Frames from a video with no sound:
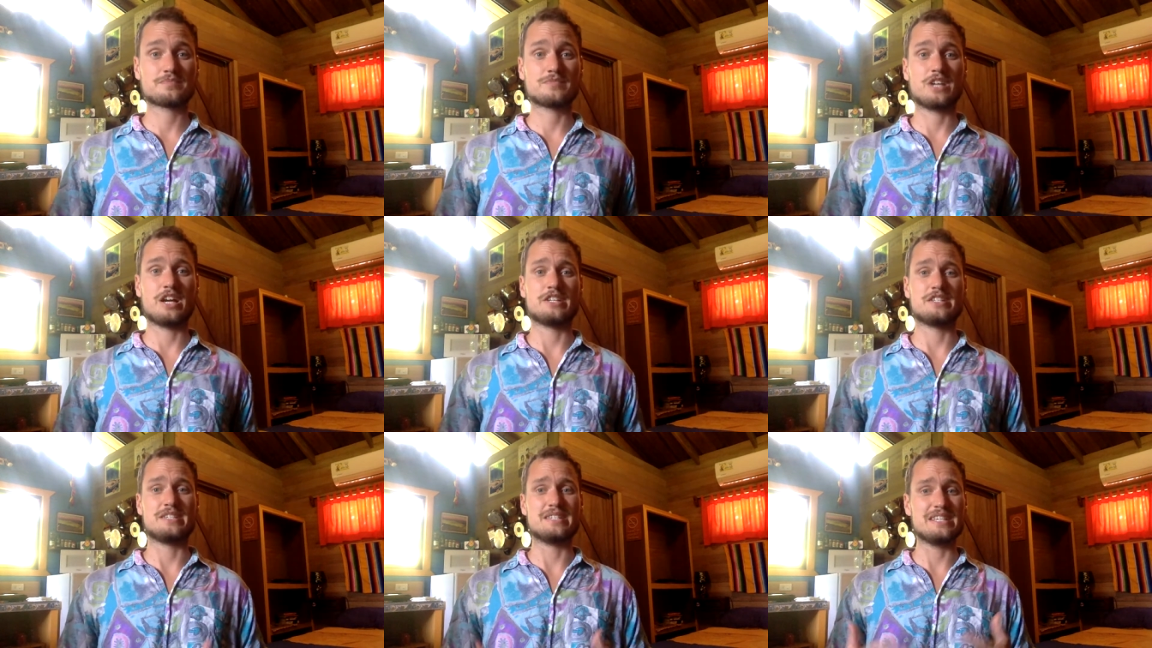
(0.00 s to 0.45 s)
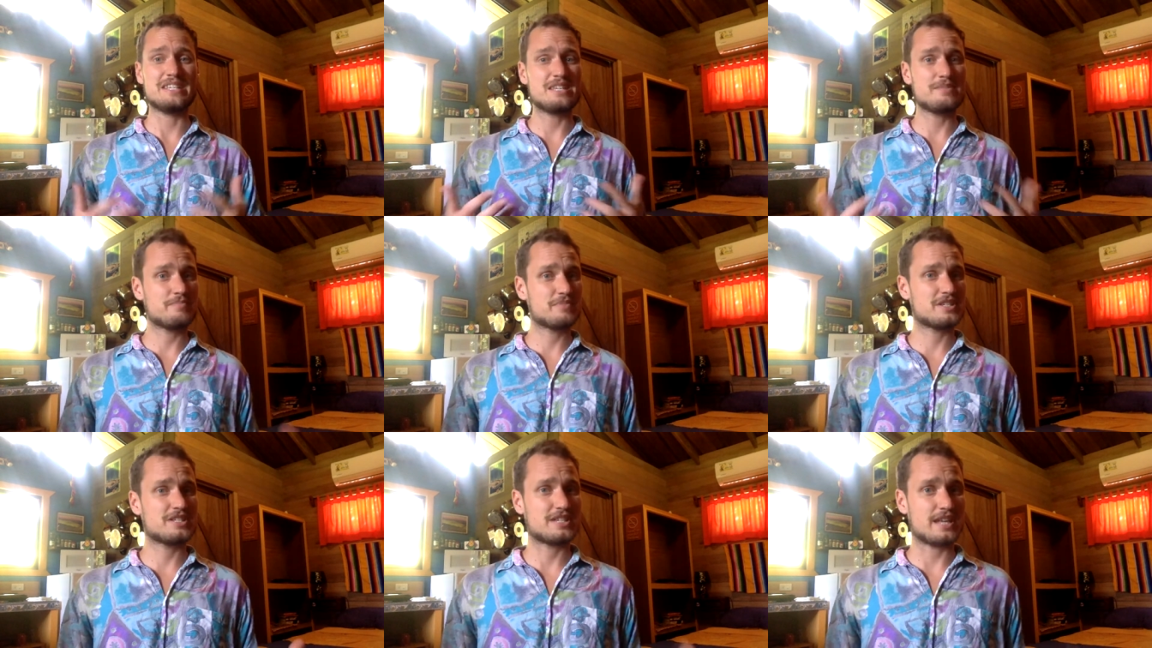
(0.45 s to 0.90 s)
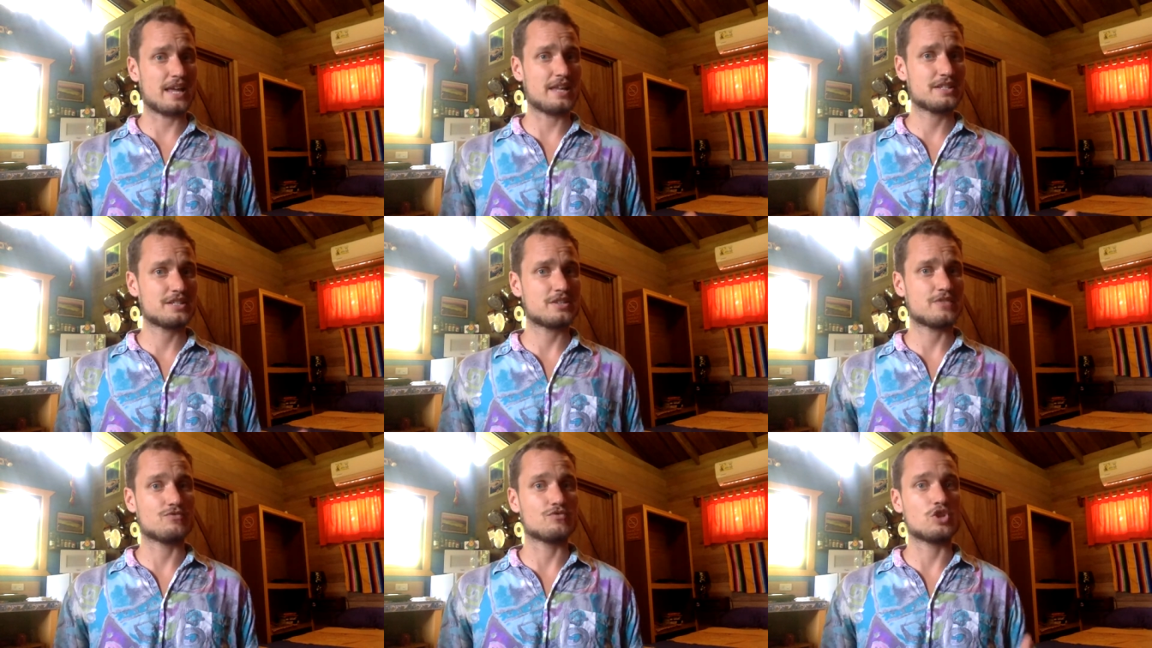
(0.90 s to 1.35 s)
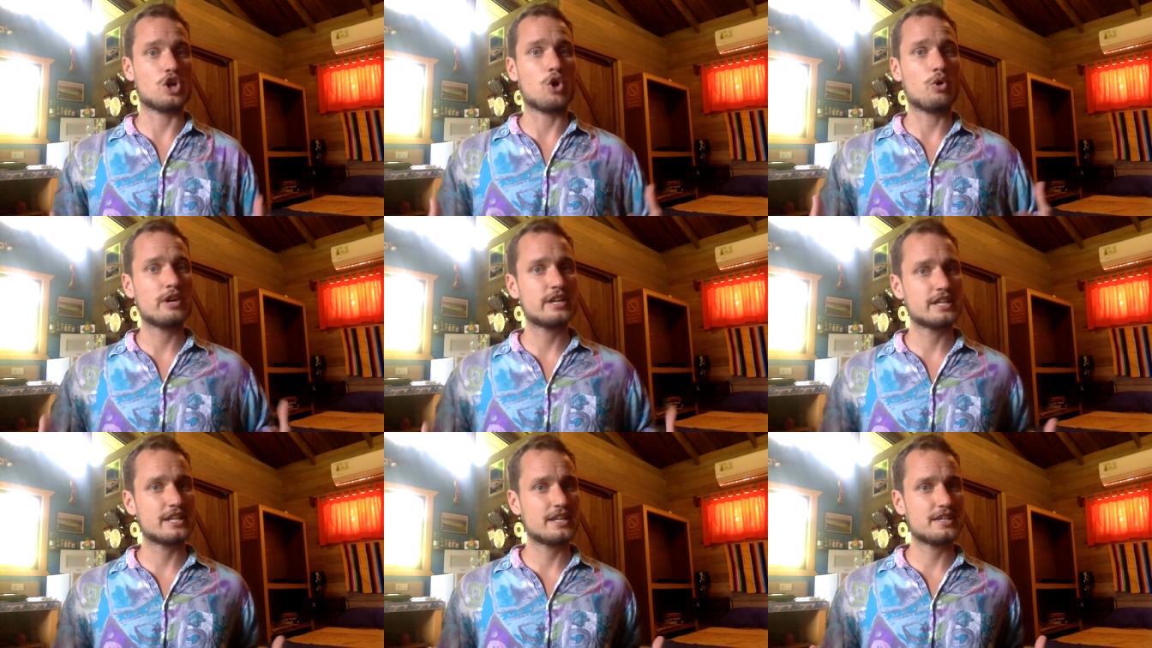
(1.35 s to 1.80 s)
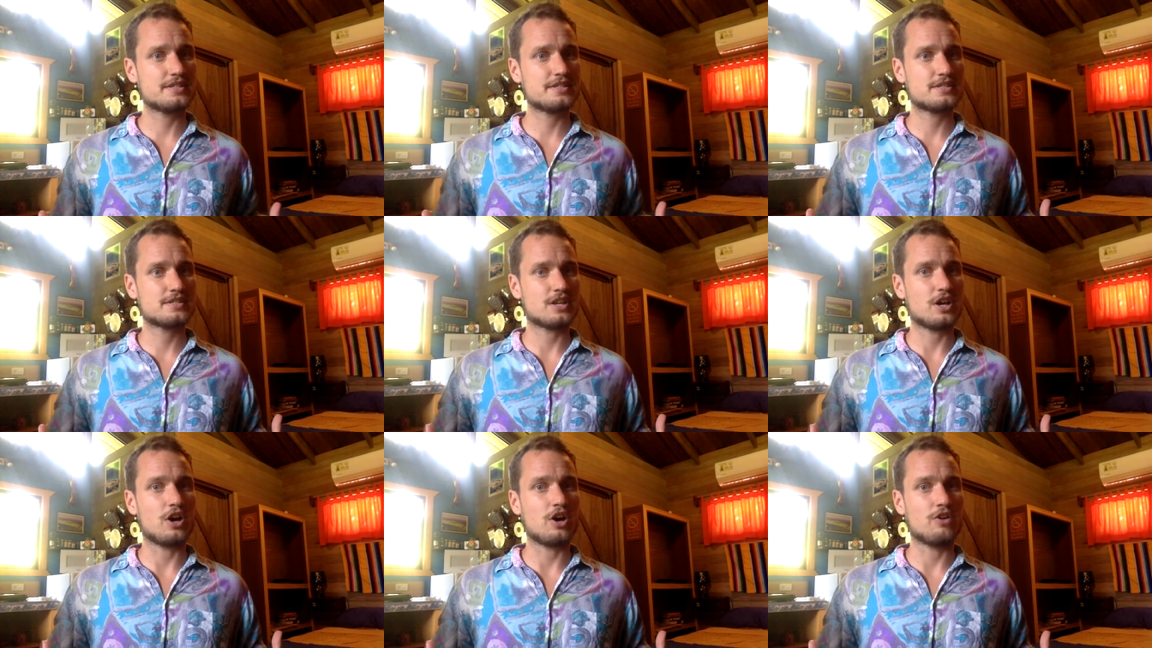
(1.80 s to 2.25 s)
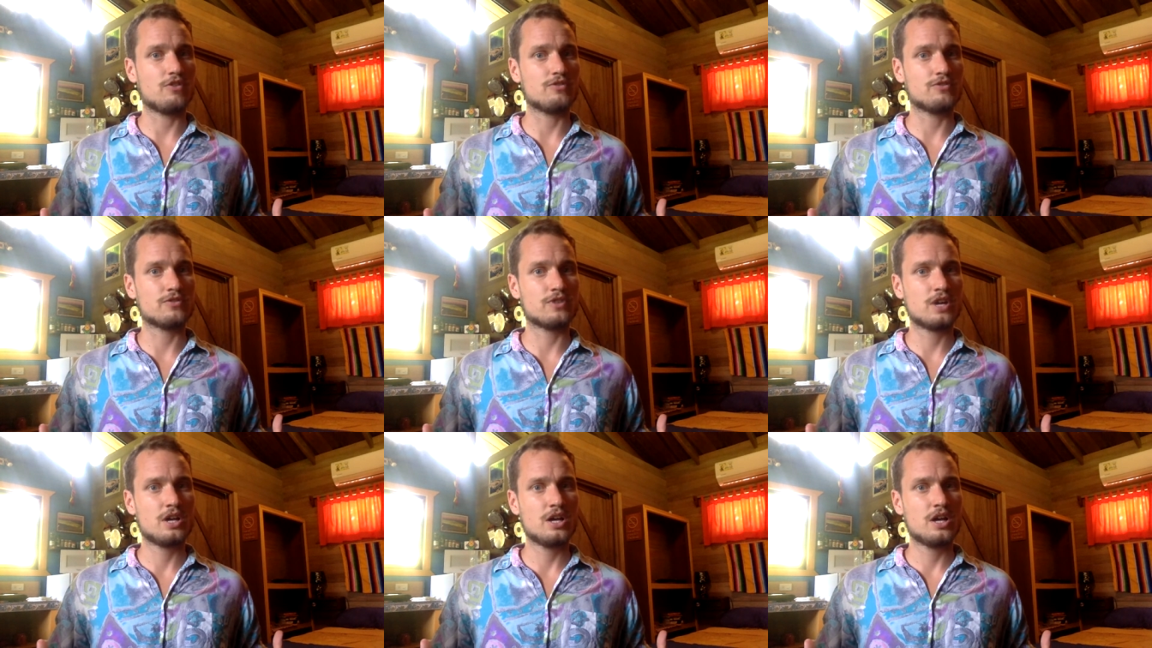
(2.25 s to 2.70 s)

a deep sense of knowingness of